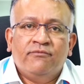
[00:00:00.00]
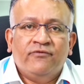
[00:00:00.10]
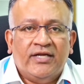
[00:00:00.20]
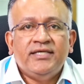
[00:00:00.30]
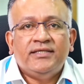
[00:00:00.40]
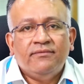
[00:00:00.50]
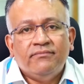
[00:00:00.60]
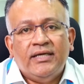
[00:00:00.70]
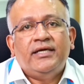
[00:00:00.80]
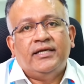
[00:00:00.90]
When I say
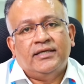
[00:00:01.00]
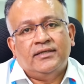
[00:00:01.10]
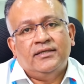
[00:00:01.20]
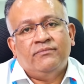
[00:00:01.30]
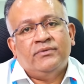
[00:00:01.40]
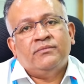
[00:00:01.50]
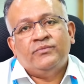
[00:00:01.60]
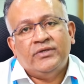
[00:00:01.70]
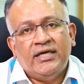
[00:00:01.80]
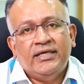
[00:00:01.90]
mentoring, if
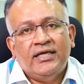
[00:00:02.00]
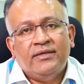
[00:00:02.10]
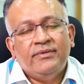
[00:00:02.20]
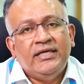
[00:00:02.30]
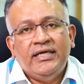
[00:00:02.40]
munadi ellame